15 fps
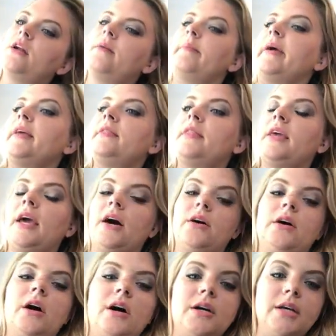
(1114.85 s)
make the
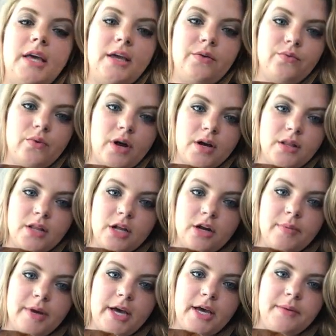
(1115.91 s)
alcohol ink run a little
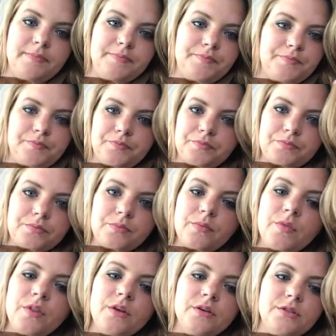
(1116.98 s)
bit.
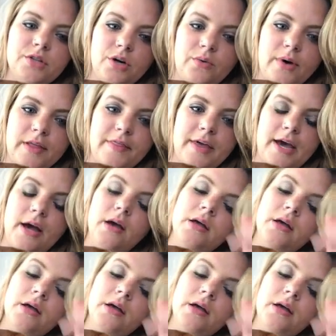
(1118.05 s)
Don't want that.